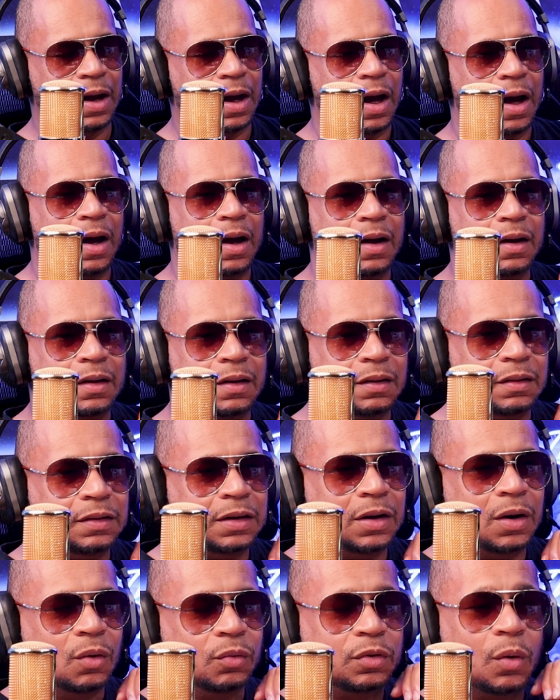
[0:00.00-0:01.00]
uh
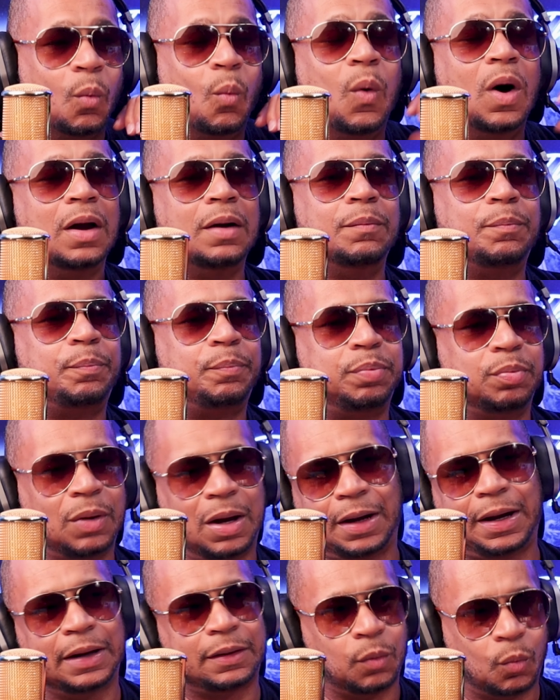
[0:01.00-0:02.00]
you know the one
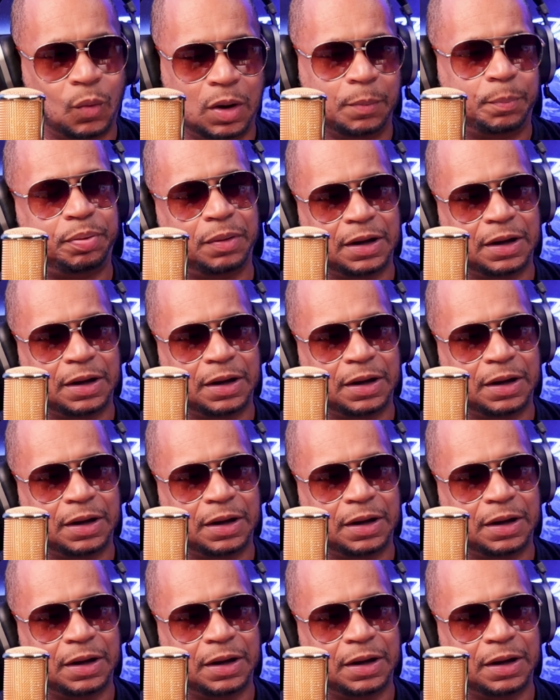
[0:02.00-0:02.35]
I got the One